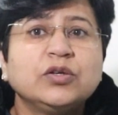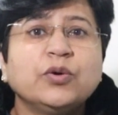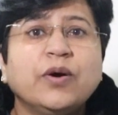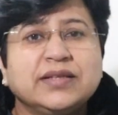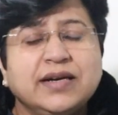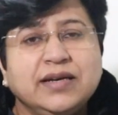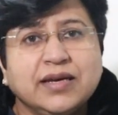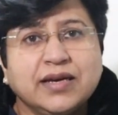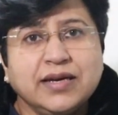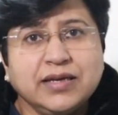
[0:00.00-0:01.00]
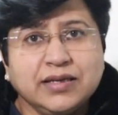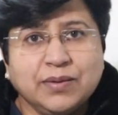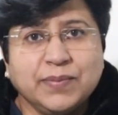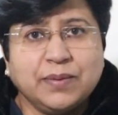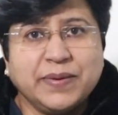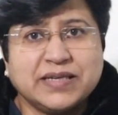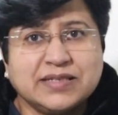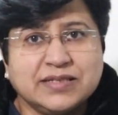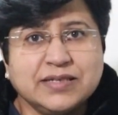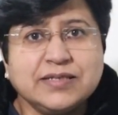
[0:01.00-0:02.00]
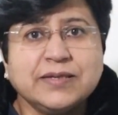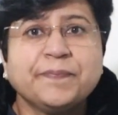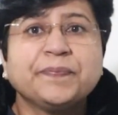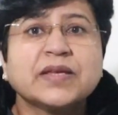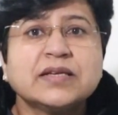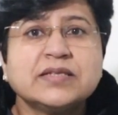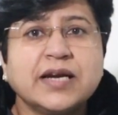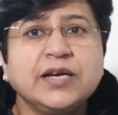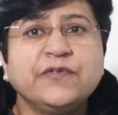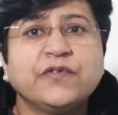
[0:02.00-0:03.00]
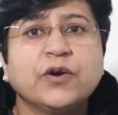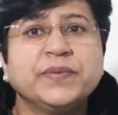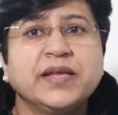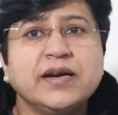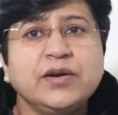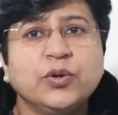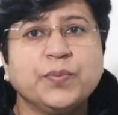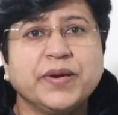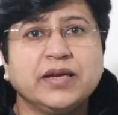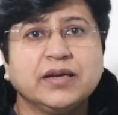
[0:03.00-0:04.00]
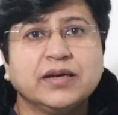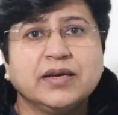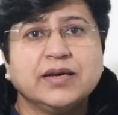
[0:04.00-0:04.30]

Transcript: to authenticate email messages sent from their domain,